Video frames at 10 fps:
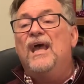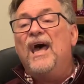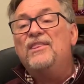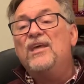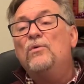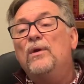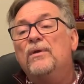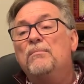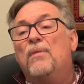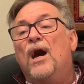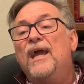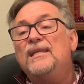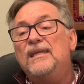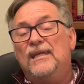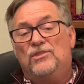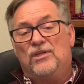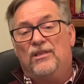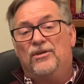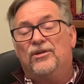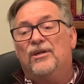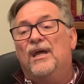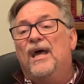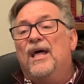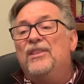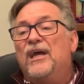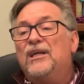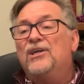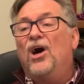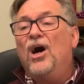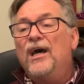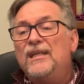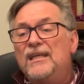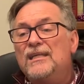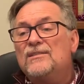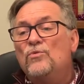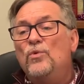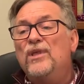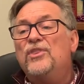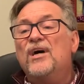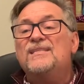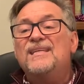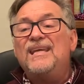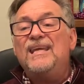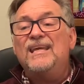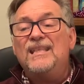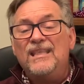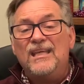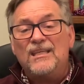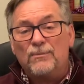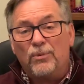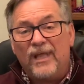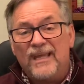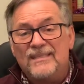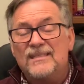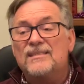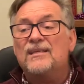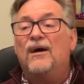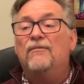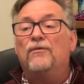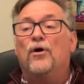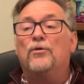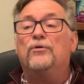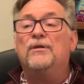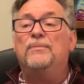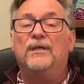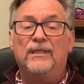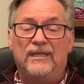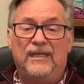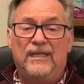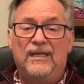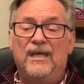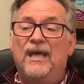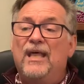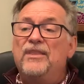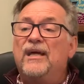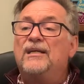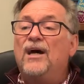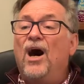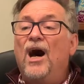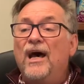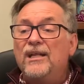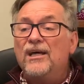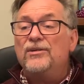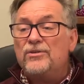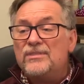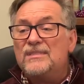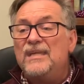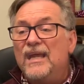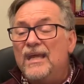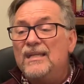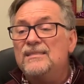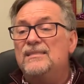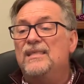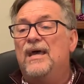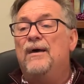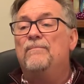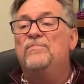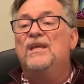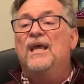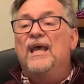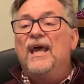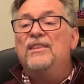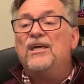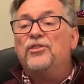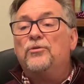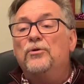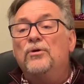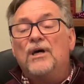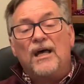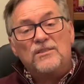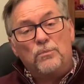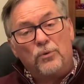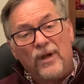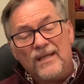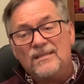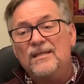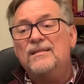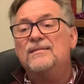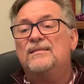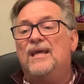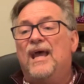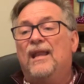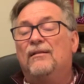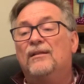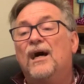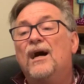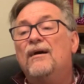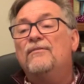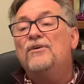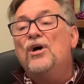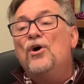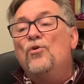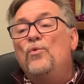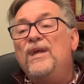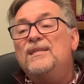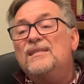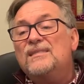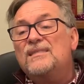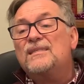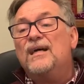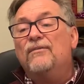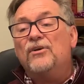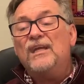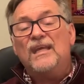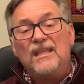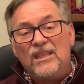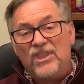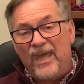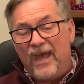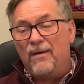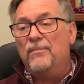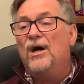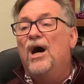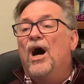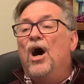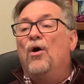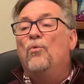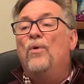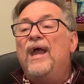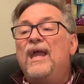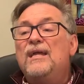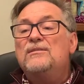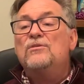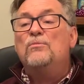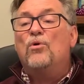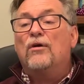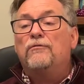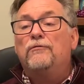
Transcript: And then we remind each other that God is with us in these places of vulnerability, that God understands them, and that through God's presence and love, we discover in them a way to more